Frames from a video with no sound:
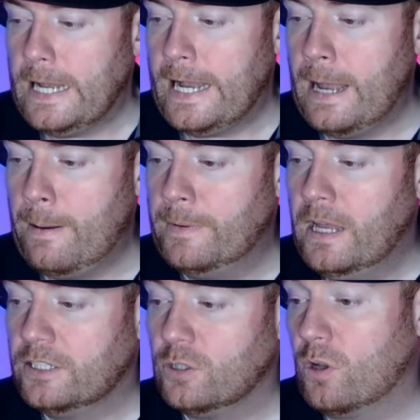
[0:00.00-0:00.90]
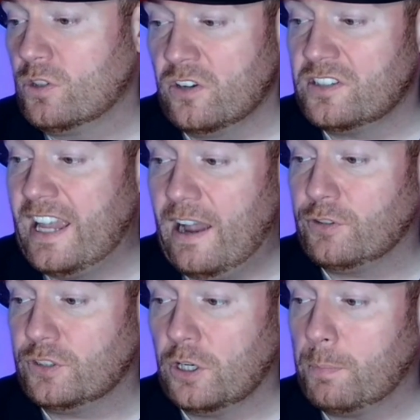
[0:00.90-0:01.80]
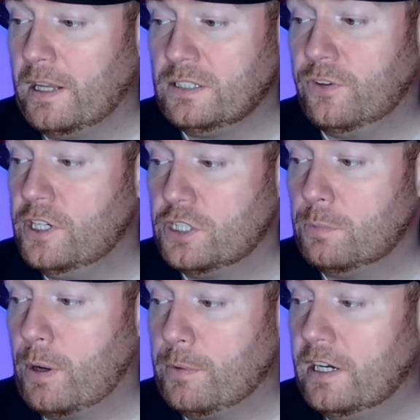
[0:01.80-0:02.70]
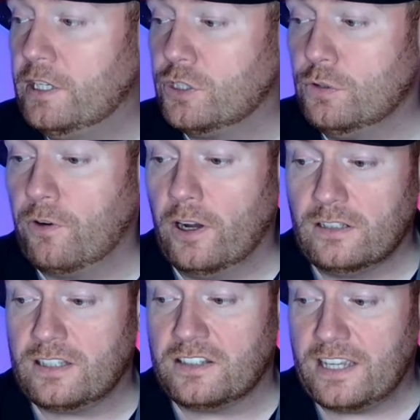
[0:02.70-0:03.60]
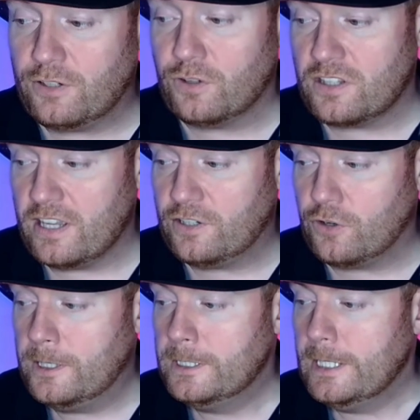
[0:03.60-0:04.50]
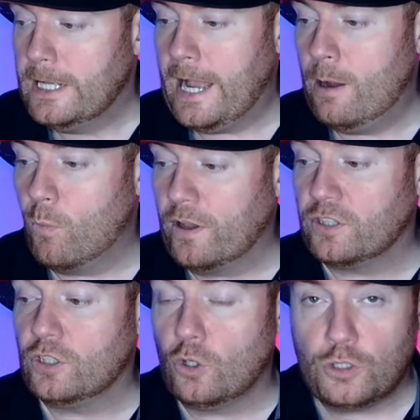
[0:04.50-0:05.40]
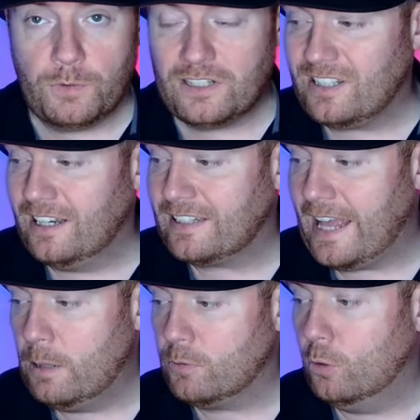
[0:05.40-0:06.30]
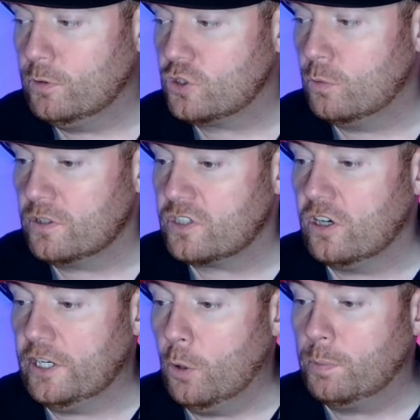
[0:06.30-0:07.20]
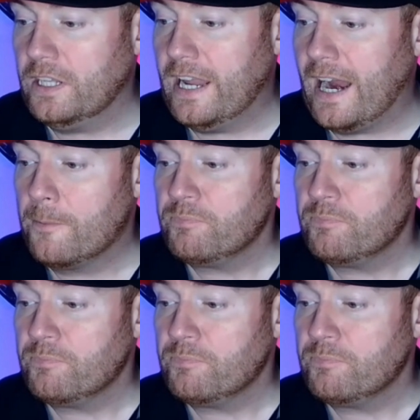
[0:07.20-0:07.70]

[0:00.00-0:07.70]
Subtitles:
So it goes on to say after third place, finishing the Premier League, 2 finals, etc., whether the Dutchman is still at the helm come the summer is currently up in the air.